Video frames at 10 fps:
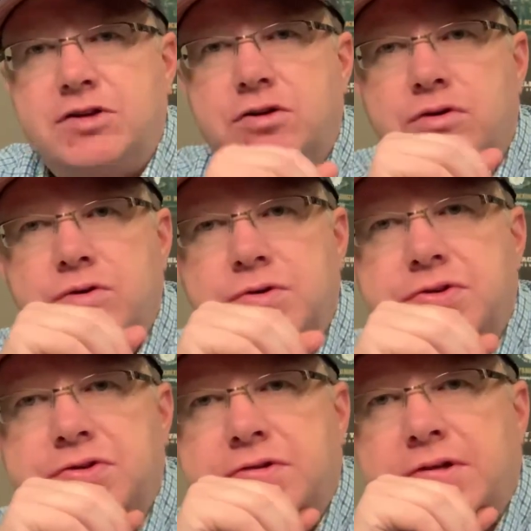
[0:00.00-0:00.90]

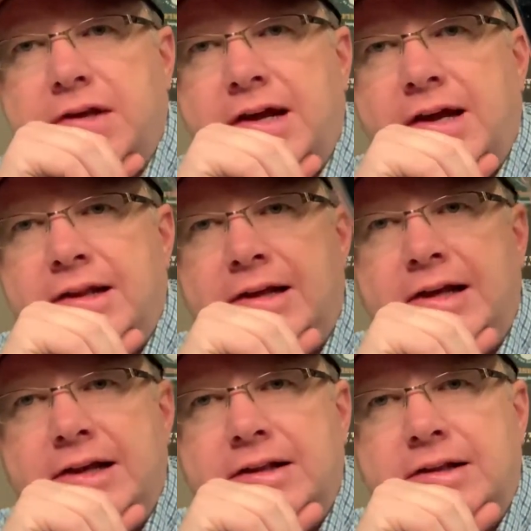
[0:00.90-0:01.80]
Truce, and I
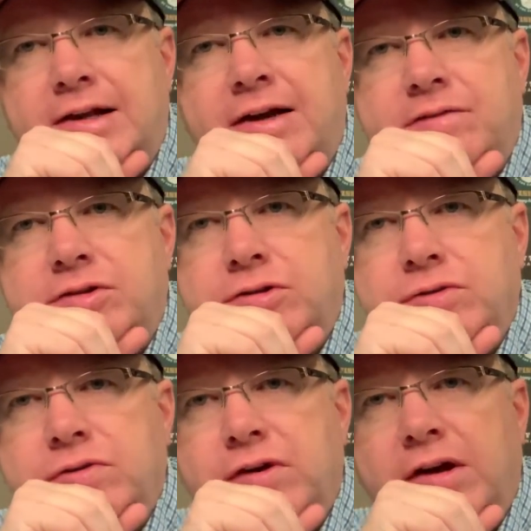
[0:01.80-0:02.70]
like the Lava
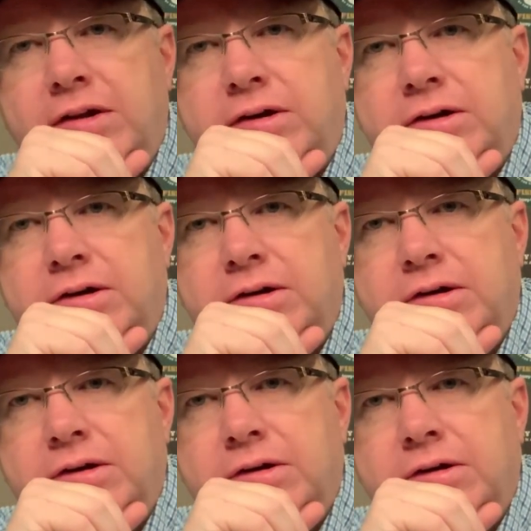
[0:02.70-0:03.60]
Truce color
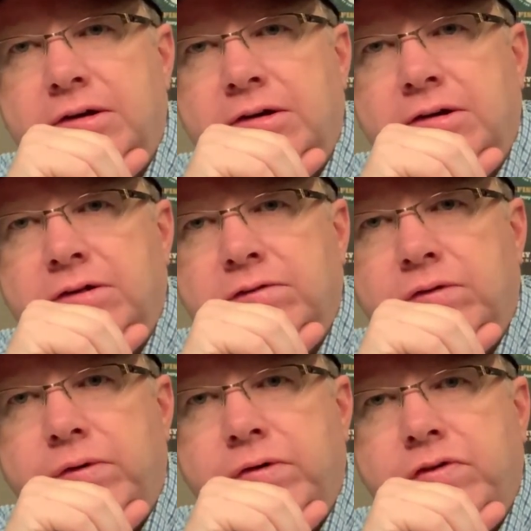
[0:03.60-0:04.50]

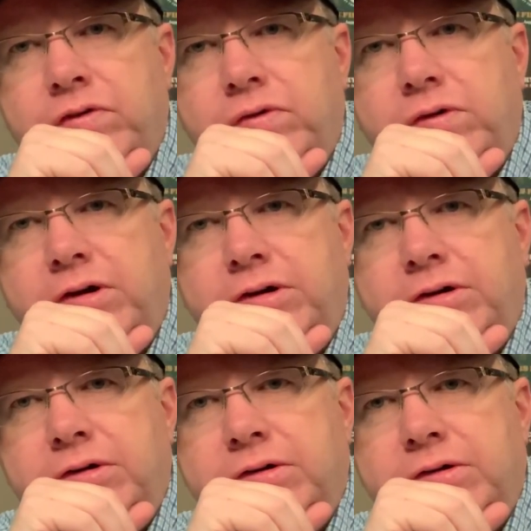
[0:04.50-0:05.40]
for sure.
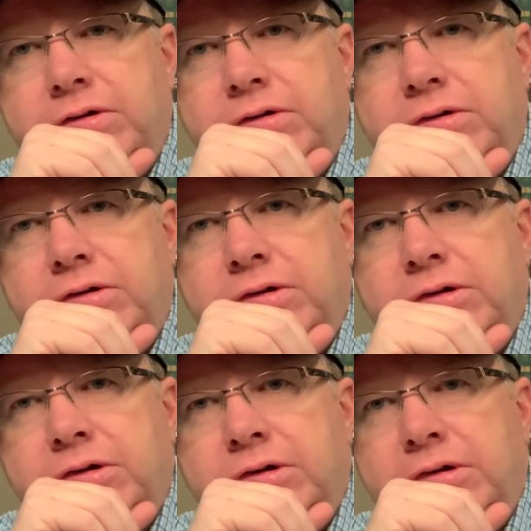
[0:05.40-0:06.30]

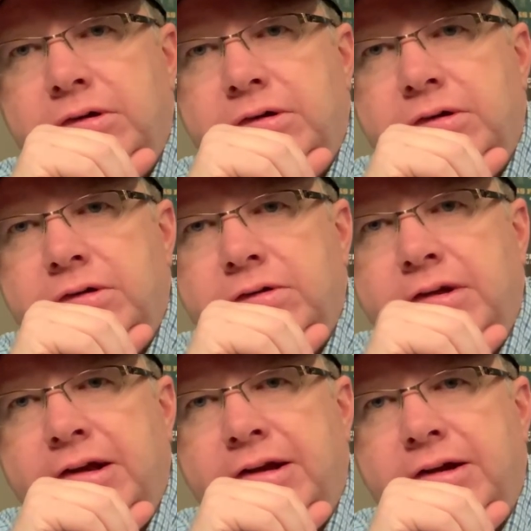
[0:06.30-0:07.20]
It's
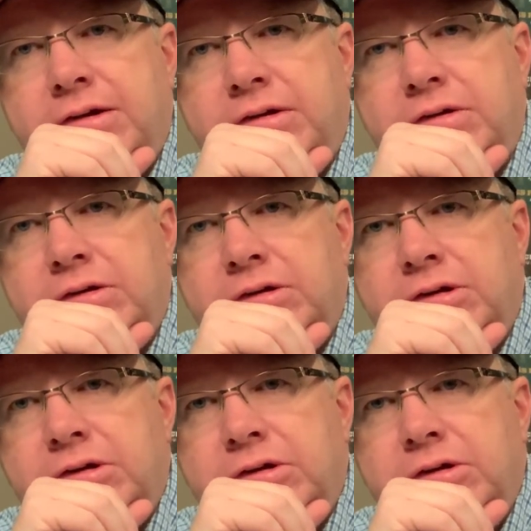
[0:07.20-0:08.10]
kind of
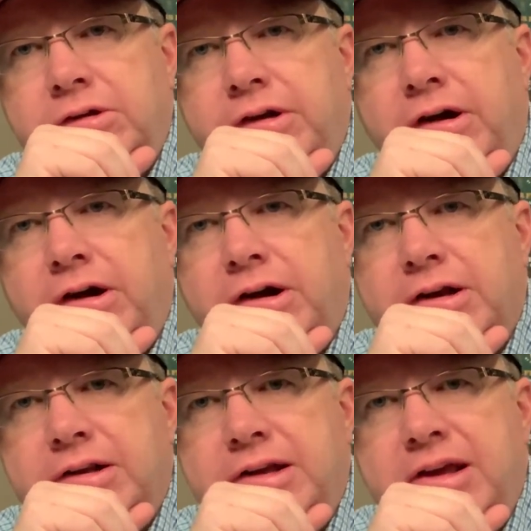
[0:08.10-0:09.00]
dark,
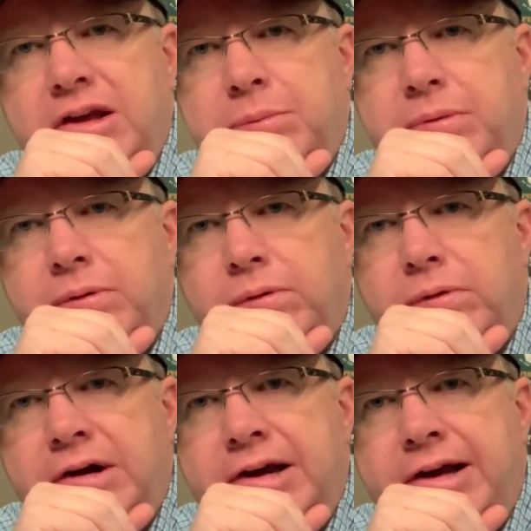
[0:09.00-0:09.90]
deep
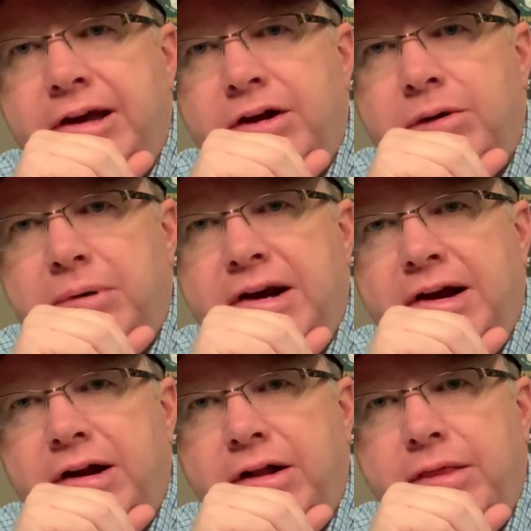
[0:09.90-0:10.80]
red or
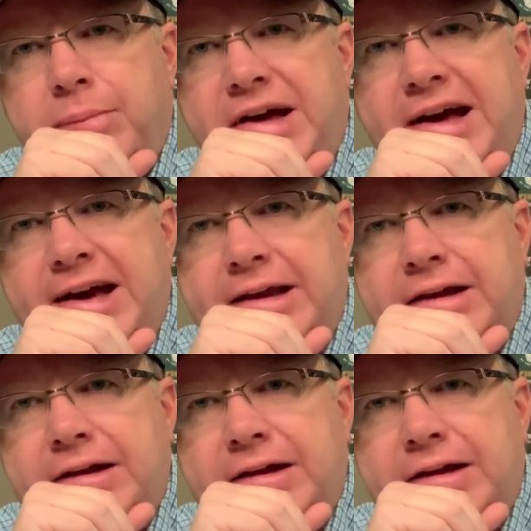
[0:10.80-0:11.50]
brown on the back.